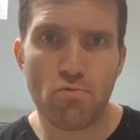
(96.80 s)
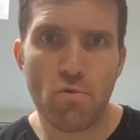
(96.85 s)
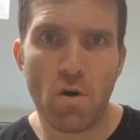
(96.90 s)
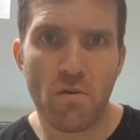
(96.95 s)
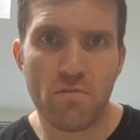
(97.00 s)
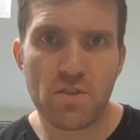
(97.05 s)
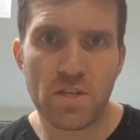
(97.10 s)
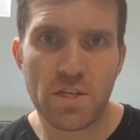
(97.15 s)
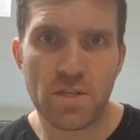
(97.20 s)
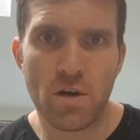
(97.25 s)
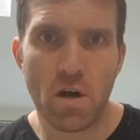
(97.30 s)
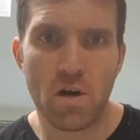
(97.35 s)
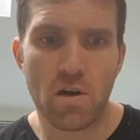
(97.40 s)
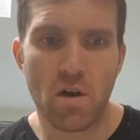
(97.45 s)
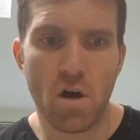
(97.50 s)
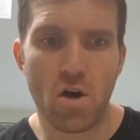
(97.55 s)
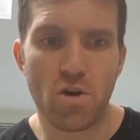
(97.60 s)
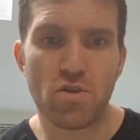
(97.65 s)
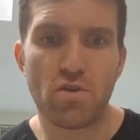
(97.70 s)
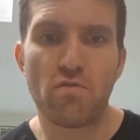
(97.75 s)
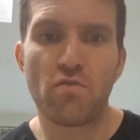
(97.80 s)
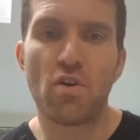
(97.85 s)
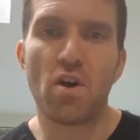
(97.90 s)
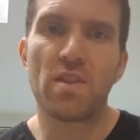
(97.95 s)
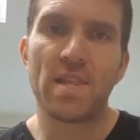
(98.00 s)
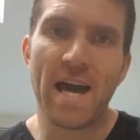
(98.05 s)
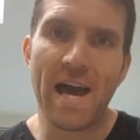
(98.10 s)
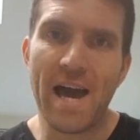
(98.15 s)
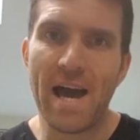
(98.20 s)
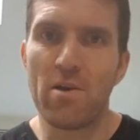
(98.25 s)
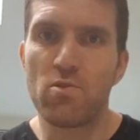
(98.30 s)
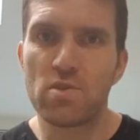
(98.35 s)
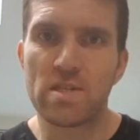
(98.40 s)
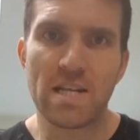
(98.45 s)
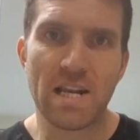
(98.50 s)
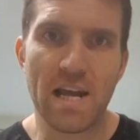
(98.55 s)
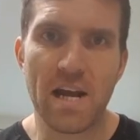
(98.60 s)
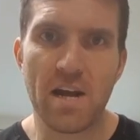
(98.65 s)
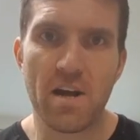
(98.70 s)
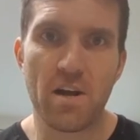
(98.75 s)
obviously not a lot. You've got that
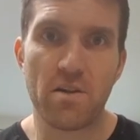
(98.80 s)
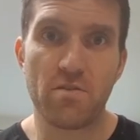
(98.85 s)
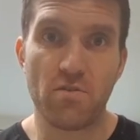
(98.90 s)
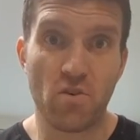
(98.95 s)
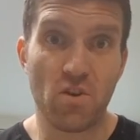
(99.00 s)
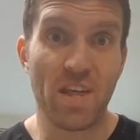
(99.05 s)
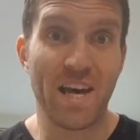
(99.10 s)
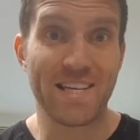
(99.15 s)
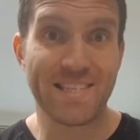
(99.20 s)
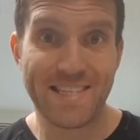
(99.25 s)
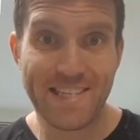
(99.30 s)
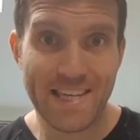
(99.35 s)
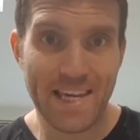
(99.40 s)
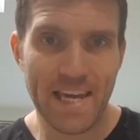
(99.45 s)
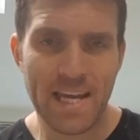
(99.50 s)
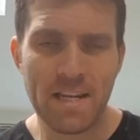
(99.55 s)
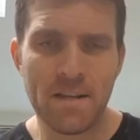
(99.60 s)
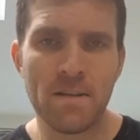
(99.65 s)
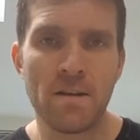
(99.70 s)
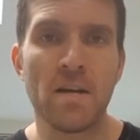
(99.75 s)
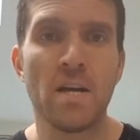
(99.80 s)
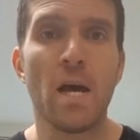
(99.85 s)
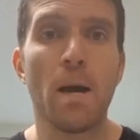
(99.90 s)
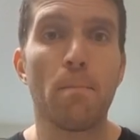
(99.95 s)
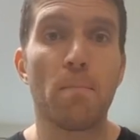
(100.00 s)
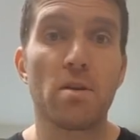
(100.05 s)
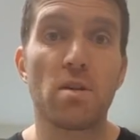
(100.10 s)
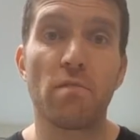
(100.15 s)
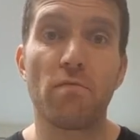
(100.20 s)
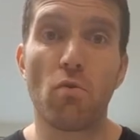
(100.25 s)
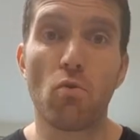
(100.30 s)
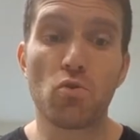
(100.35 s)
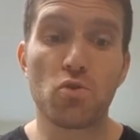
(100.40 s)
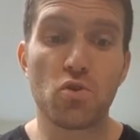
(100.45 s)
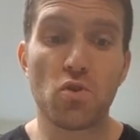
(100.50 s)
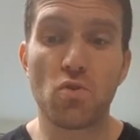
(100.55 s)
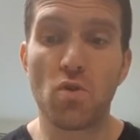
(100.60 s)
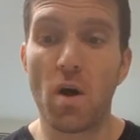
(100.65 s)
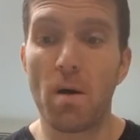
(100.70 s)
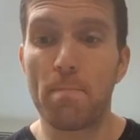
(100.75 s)
outer layer, you've got that skin, but you've
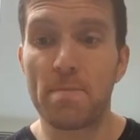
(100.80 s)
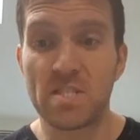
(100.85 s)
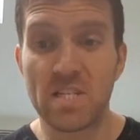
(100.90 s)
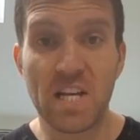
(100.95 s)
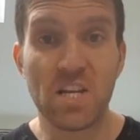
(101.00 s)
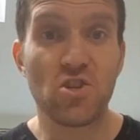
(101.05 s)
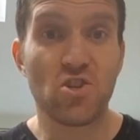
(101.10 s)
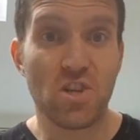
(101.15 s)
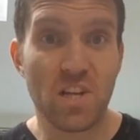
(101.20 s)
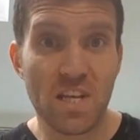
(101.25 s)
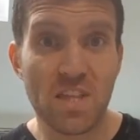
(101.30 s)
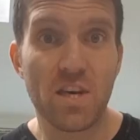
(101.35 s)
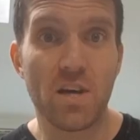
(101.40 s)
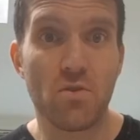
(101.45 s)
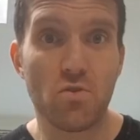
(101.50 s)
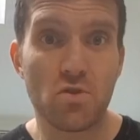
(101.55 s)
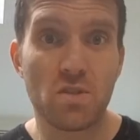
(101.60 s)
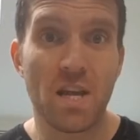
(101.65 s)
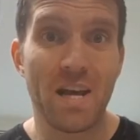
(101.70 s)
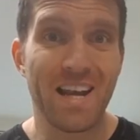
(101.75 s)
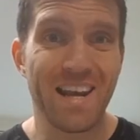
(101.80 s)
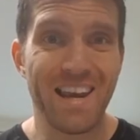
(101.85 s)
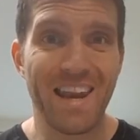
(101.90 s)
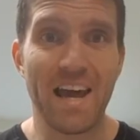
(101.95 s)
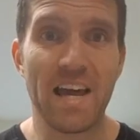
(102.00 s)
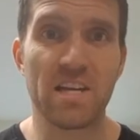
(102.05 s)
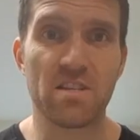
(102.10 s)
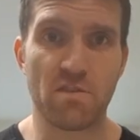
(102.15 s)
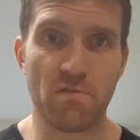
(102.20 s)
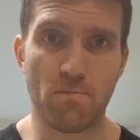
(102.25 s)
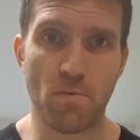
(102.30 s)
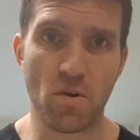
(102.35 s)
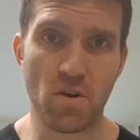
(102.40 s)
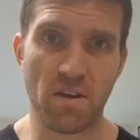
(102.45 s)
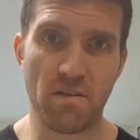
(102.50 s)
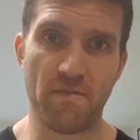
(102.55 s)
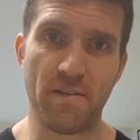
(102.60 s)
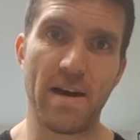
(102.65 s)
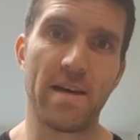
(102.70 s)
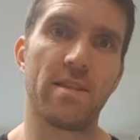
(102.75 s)
also got potentially those layers of
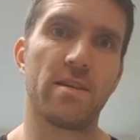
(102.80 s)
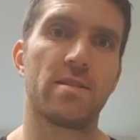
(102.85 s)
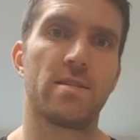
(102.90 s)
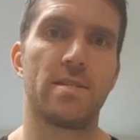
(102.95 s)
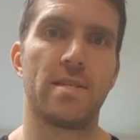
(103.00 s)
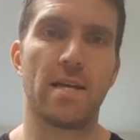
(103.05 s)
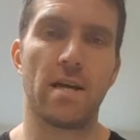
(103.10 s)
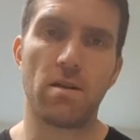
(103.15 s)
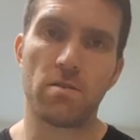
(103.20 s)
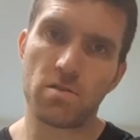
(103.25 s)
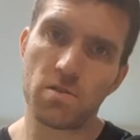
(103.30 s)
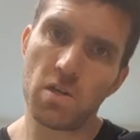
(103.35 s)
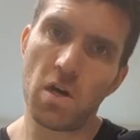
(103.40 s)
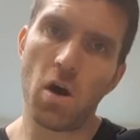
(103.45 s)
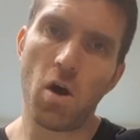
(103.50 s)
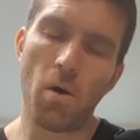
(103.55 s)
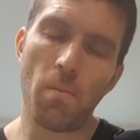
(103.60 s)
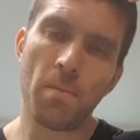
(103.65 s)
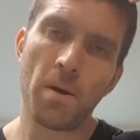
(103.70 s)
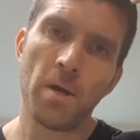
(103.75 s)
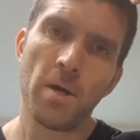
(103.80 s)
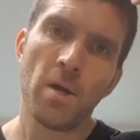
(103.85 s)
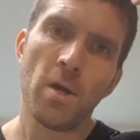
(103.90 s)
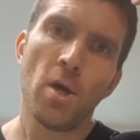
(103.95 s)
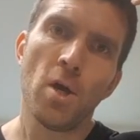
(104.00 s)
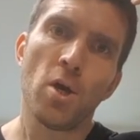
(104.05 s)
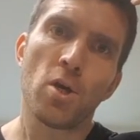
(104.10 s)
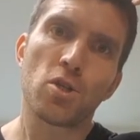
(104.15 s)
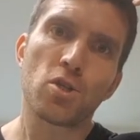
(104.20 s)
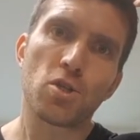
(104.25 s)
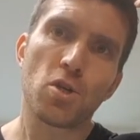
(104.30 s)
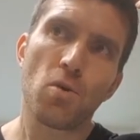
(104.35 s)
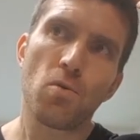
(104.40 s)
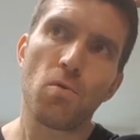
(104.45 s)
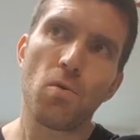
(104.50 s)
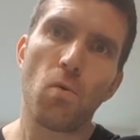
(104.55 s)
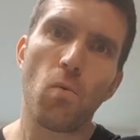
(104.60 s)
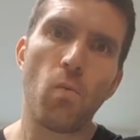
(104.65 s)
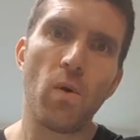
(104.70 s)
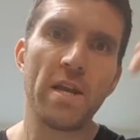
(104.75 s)
body fat that sit on top. So
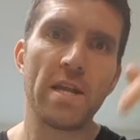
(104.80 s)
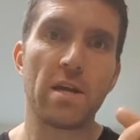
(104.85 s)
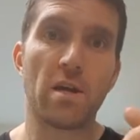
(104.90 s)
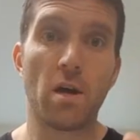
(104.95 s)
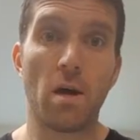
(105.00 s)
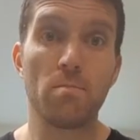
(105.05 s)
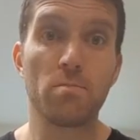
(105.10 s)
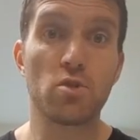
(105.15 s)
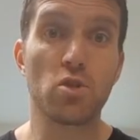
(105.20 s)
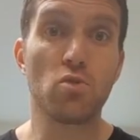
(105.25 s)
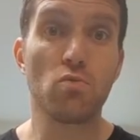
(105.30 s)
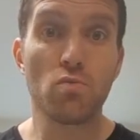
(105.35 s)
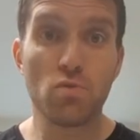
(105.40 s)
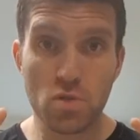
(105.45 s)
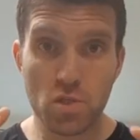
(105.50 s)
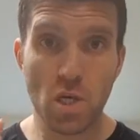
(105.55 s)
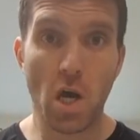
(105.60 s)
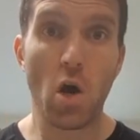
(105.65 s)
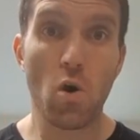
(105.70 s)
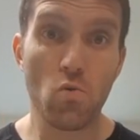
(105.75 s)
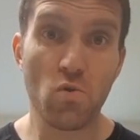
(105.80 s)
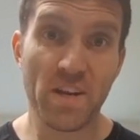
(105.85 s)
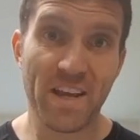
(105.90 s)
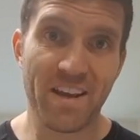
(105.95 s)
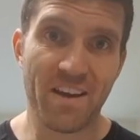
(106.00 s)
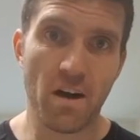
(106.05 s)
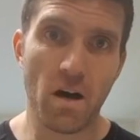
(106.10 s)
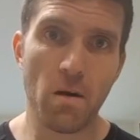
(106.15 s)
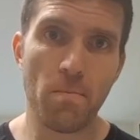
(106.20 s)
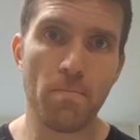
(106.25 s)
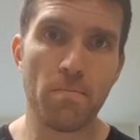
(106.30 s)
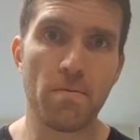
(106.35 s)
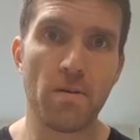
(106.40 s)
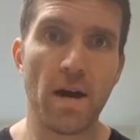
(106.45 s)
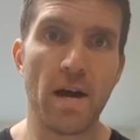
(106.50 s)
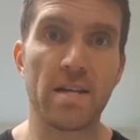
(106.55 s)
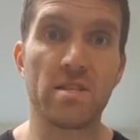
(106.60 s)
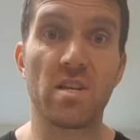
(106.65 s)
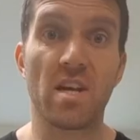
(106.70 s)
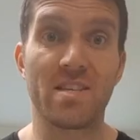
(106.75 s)
when it comes to toning
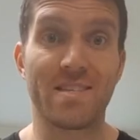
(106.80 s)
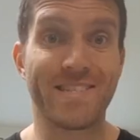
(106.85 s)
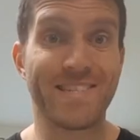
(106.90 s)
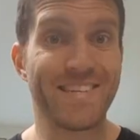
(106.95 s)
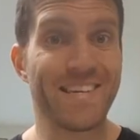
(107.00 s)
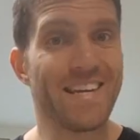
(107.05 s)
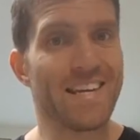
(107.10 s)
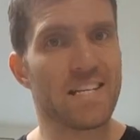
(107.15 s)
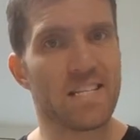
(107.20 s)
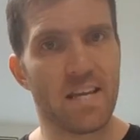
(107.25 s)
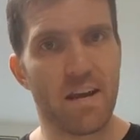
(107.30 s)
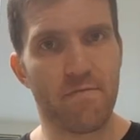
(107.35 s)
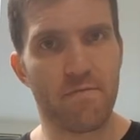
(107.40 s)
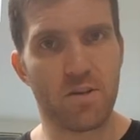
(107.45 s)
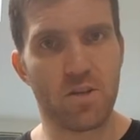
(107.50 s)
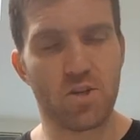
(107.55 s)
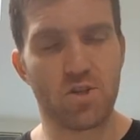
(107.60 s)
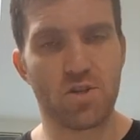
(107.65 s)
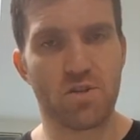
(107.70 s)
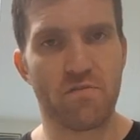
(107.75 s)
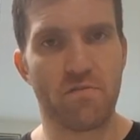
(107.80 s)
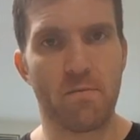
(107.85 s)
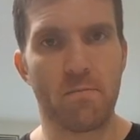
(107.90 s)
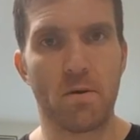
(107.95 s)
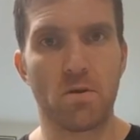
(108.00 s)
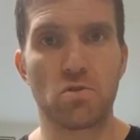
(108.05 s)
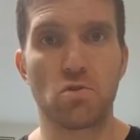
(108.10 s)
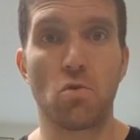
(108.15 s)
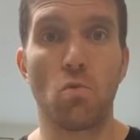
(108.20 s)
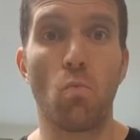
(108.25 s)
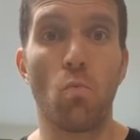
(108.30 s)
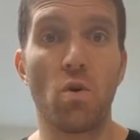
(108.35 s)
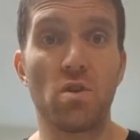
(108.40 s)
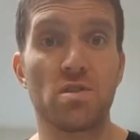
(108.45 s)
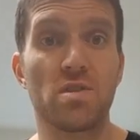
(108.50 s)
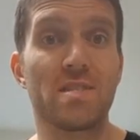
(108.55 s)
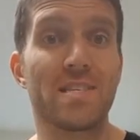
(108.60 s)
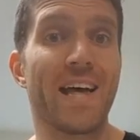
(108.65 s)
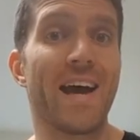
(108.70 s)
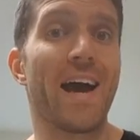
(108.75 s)
up and seeing definition of the muscle,
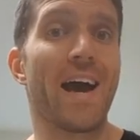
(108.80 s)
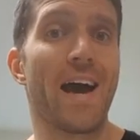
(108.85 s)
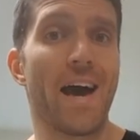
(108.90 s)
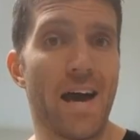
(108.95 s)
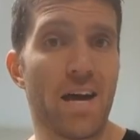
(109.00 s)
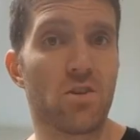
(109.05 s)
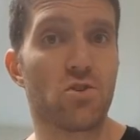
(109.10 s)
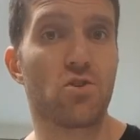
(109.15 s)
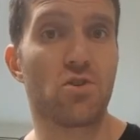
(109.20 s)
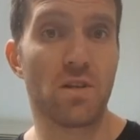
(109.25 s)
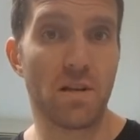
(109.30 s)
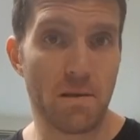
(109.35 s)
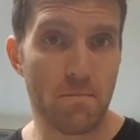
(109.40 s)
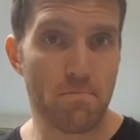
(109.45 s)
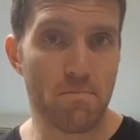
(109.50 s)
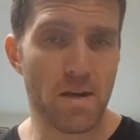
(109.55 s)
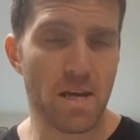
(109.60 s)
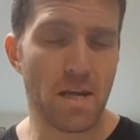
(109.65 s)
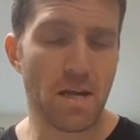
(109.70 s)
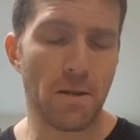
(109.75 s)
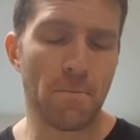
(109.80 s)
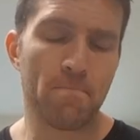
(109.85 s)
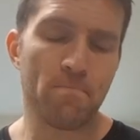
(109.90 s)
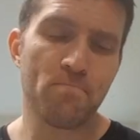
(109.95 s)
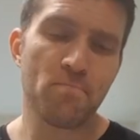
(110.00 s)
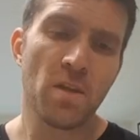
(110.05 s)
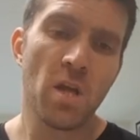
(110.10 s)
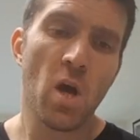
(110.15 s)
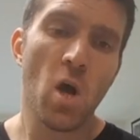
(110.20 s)
what does that actually mean?